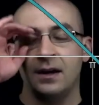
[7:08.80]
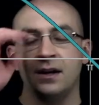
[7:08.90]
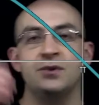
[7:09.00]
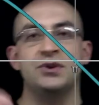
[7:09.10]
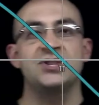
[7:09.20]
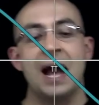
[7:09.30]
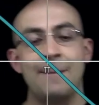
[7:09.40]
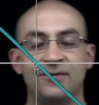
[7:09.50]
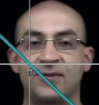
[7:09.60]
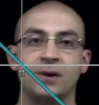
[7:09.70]
The type
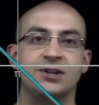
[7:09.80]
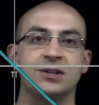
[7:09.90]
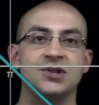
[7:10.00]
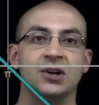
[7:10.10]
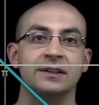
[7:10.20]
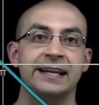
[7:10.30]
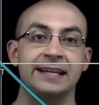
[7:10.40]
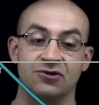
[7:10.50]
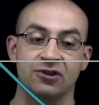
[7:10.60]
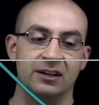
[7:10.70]
of function certainly
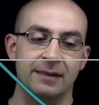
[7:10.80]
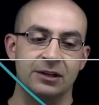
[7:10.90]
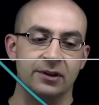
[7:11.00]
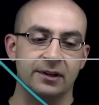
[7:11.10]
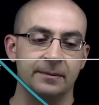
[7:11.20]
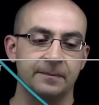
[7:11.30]
is trigonometric.